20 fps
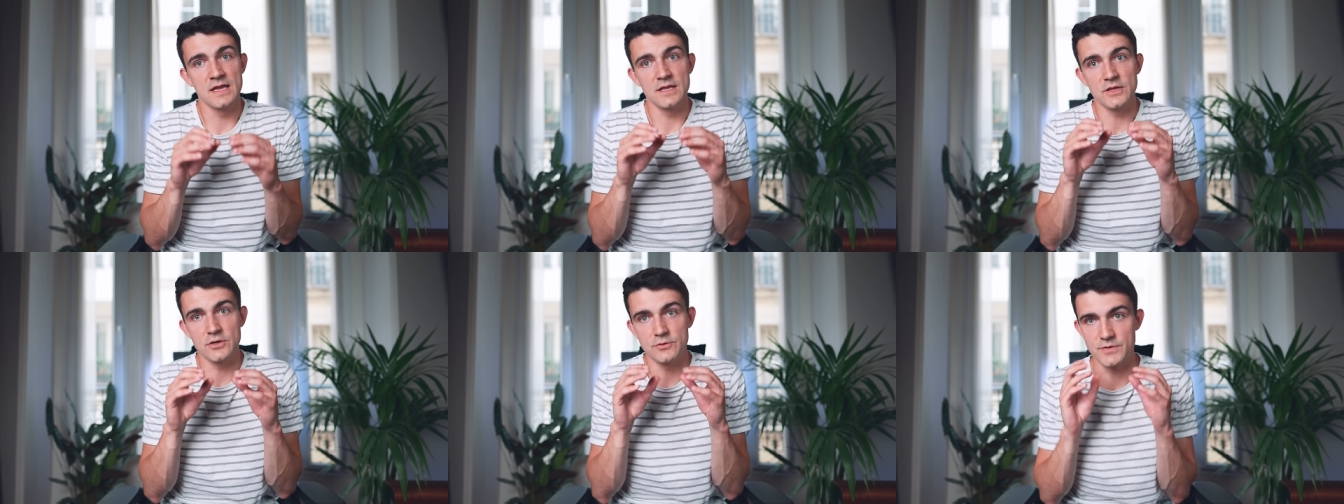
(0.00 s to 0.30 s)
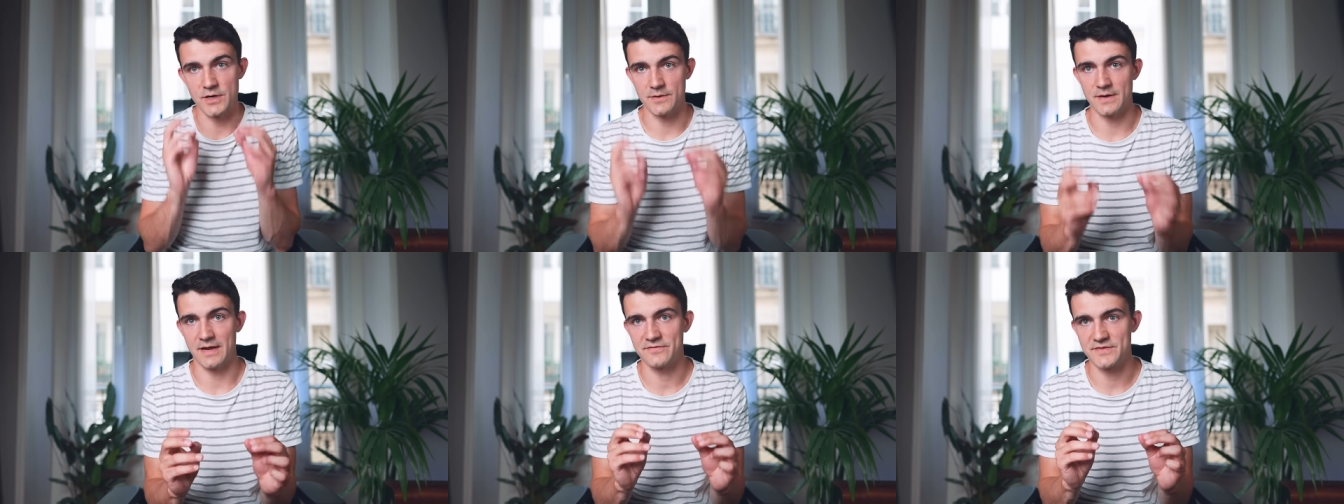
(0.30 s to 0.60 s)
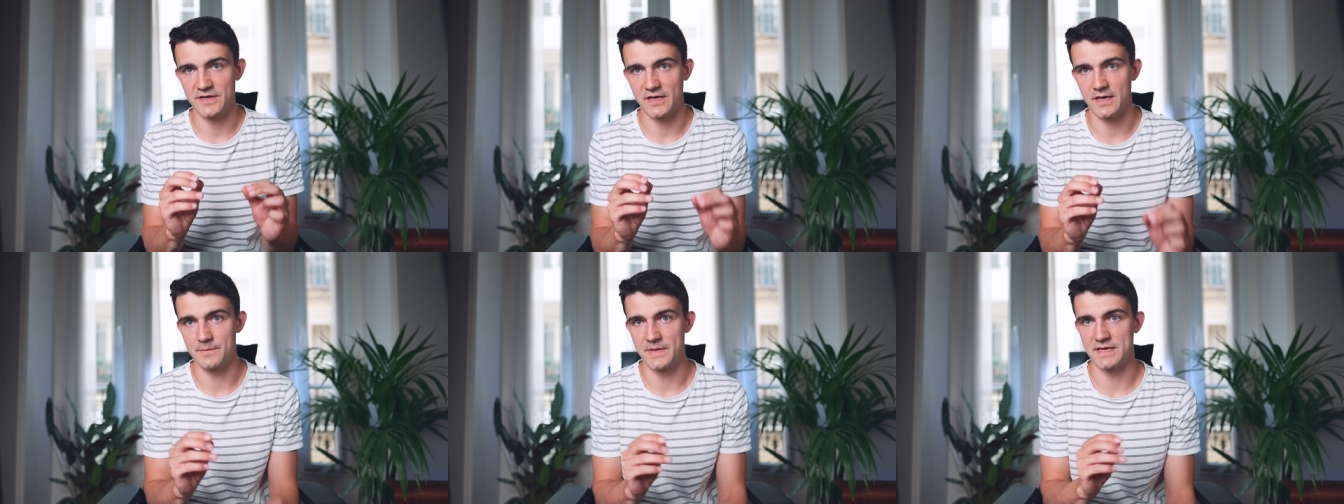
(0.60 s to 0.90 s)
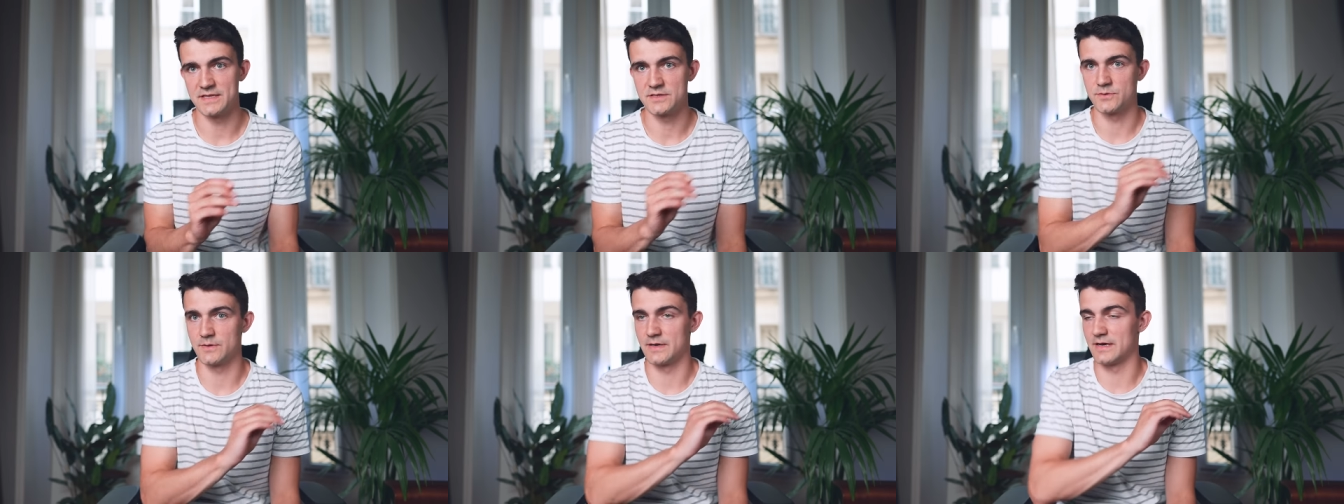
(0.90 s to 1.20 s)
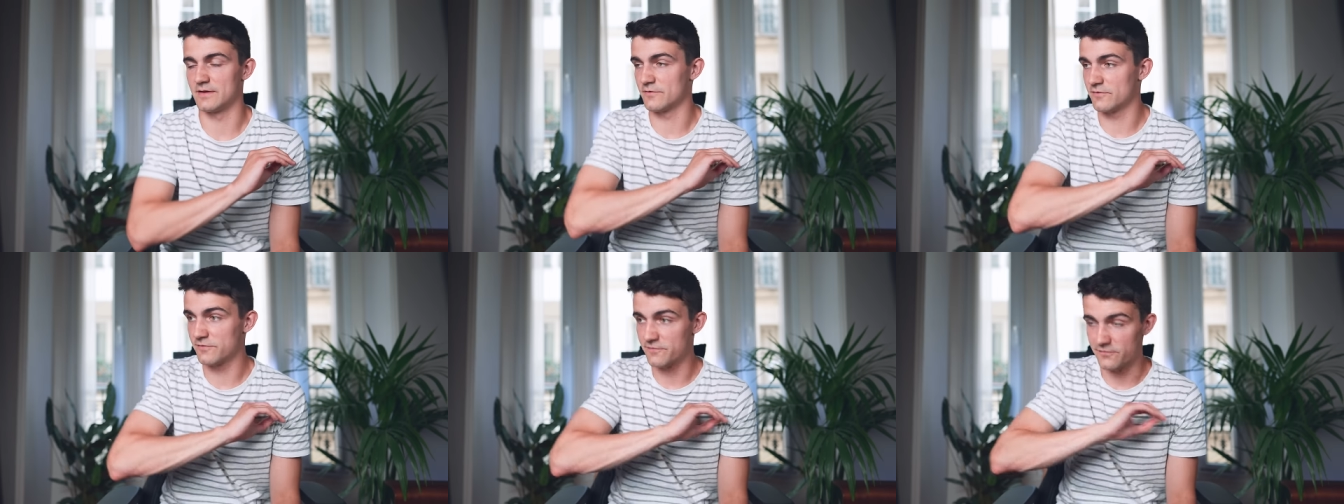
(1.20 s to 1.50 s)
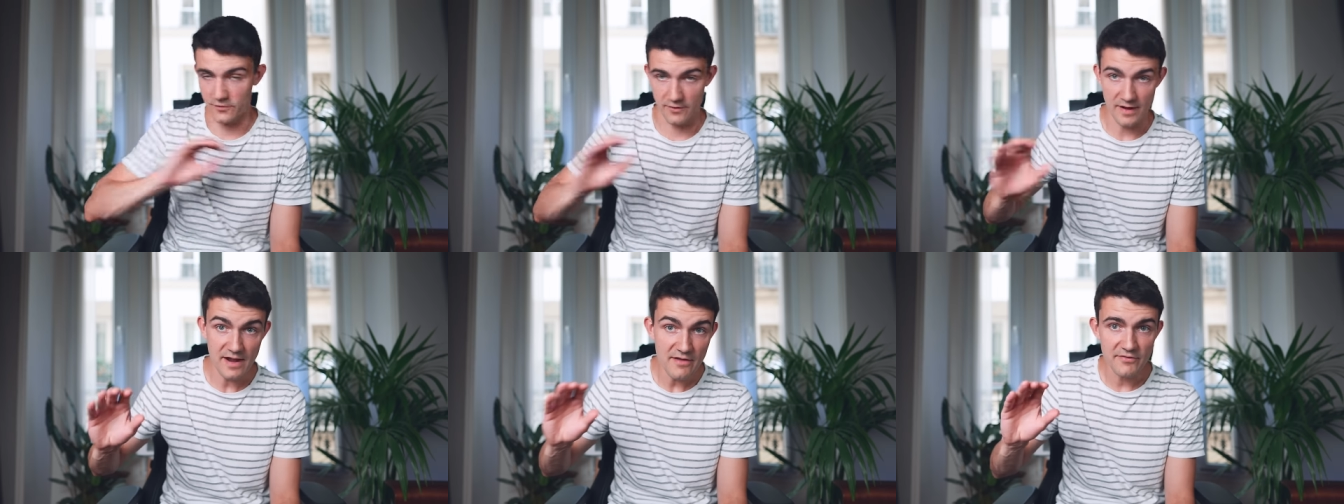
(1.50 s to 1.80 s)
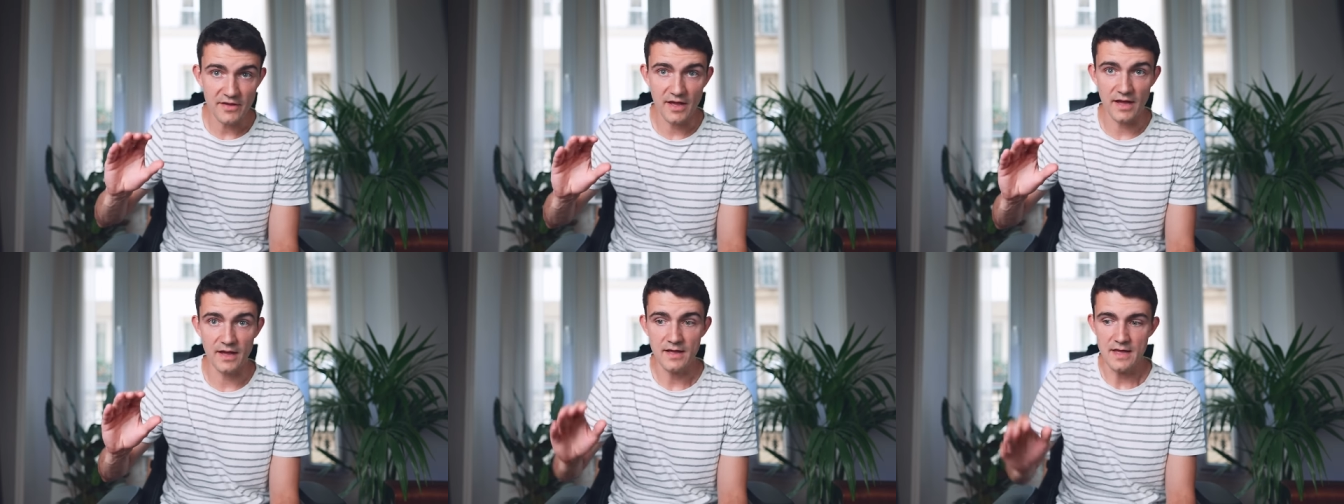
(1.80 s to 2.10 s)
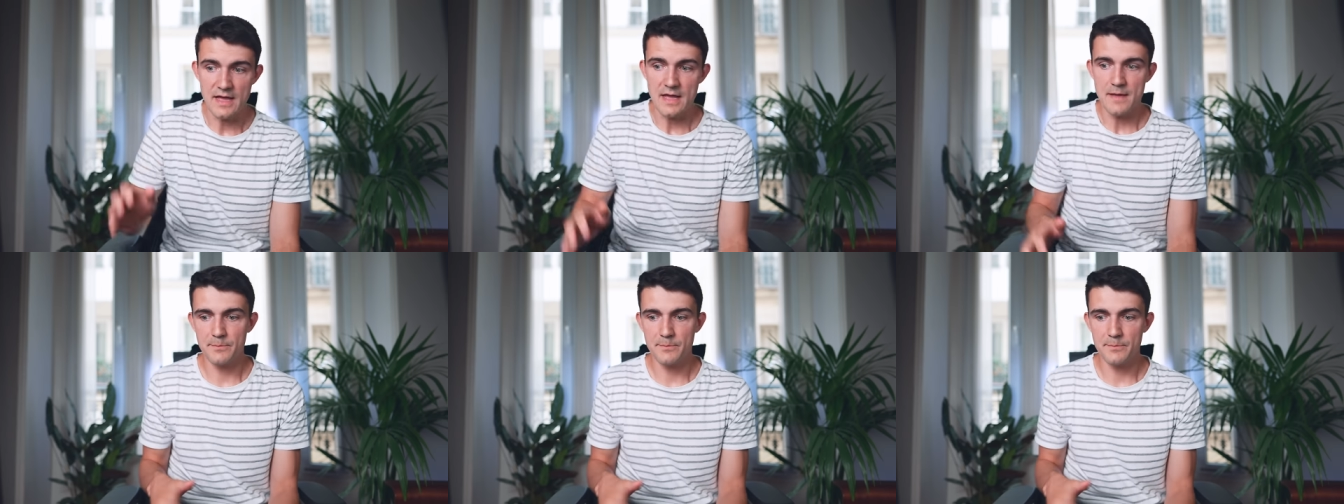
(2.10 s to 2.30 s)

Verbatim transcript: You don't have to commit to it forever,